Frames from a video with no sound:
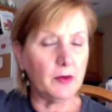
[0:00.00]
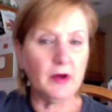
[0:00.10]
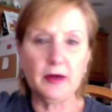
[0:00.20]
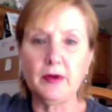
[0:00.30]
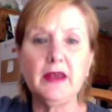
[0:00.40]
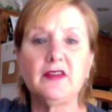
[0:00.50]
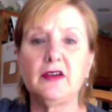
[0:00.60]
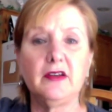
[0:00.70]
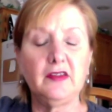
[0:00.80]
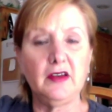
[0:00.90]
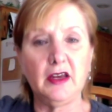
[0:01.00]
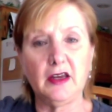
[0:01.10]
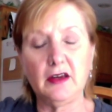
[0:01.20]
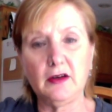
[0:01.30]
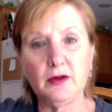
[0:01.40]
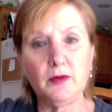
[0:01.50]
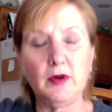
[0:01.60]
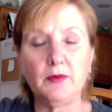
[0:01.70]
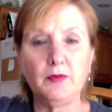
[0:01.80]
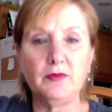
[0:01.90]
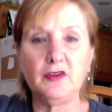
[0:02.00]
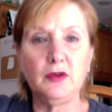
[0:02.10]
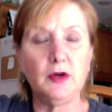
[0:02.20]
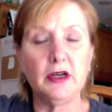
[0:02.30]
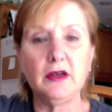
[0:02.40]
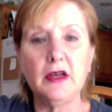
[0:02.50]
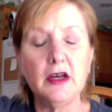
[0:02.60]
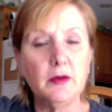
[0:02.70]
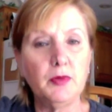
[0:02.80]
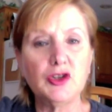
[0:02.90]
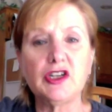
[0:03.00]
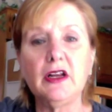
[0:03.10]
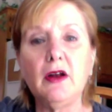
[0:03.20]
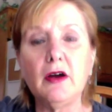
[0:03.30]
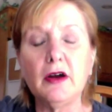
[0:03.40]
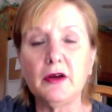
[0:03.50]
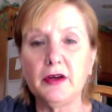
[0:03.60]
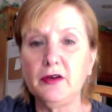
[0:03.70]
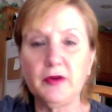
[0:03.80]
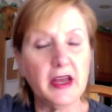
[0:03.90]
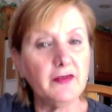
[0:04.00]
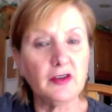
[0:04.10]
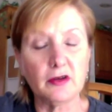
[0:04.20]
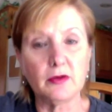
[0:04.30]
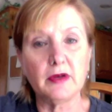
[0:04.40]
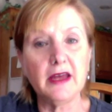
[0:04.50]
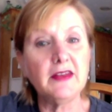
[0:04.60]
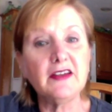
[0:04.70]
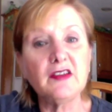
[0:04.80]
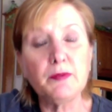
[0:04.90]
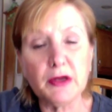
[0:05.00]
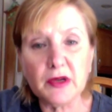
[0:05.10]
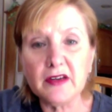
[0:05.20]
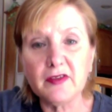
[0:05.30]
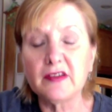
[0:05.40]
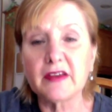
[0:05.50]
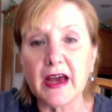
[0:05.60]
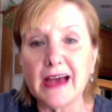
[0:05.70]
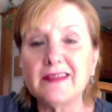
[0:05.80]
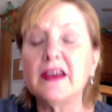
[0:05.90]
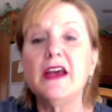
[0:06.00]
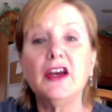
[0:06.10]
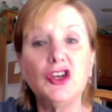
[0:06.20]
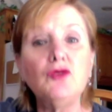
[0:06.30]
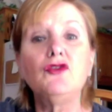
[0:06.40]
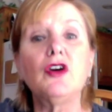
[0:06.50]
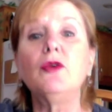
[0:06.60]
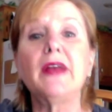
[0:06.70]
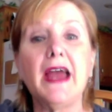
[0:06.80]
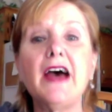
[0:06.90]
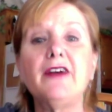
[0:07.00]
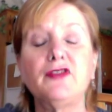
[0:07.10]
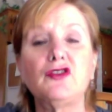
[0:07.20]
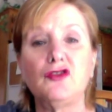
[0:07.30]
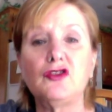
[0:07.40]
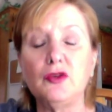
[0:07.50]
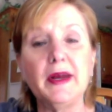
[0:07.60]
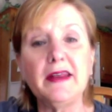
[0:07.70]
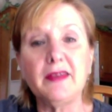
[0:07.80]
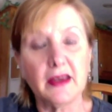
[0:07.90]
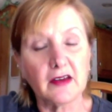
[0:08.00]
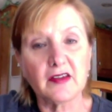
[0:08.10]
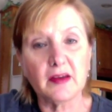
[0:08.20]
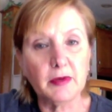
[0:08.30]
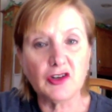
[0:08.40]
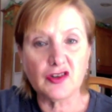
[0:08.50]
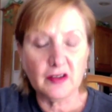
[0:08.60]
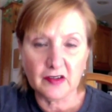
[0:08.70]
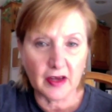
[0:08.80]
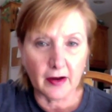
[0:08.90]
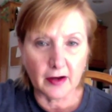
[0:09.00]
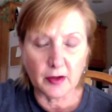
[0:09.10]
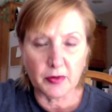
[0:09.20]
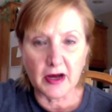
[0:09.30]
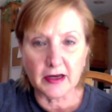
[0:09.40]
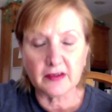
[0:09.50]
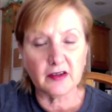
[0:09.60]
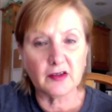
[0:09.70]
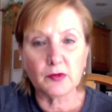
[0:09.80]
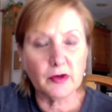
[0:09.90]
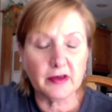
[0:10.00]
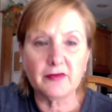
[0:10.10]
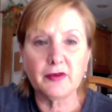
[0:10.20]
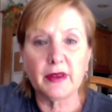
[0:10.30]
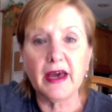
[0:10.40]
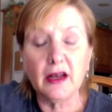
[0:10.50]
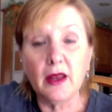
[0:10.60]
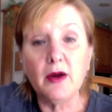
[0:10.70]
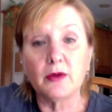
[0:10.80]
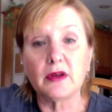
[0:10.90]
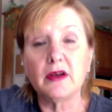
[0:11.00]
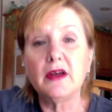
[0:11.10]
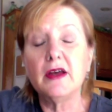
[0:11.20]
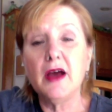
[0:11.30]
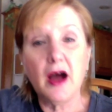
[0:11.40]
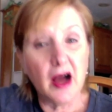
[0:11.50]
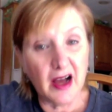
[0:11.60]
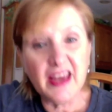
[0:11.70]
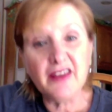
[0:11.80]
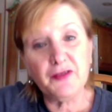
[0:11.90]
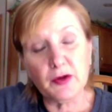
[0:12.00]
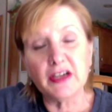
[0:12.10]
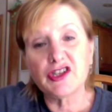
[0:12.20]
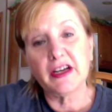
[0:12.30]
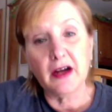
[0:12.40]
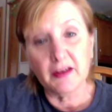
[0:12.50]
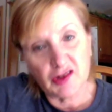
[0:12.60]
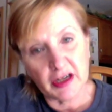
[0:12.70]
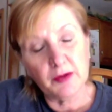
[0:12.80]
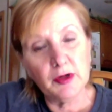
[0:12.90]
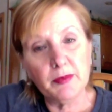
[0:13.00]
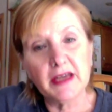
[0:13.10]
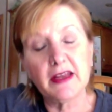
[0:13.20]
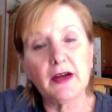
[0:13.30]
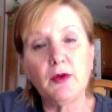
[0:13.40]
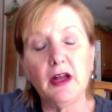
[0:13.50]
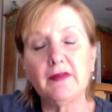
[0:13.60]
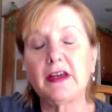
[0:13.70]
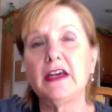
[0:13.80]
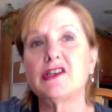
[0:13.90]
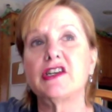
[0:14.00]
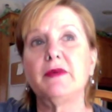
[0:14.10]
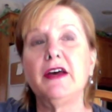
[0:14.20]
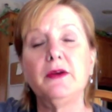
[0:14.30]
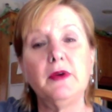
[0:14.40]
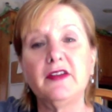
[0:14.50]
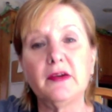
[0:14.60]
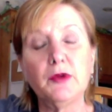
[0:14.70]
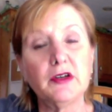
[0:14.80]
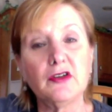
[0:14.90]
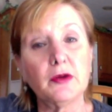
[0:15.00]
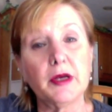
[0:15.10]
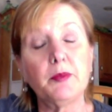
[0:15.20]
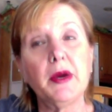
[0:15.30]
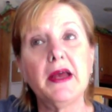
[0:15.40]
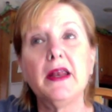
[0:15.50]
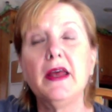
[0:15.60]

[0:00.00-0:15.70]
This, on the other hand, once I got into it and I started, and my coach right away started saying, you know, do you want to push a little harder? You don't have to. And that's the beauty of this, guys. You don't have to do anything except get your discount on your products, and it's worth it for that alone.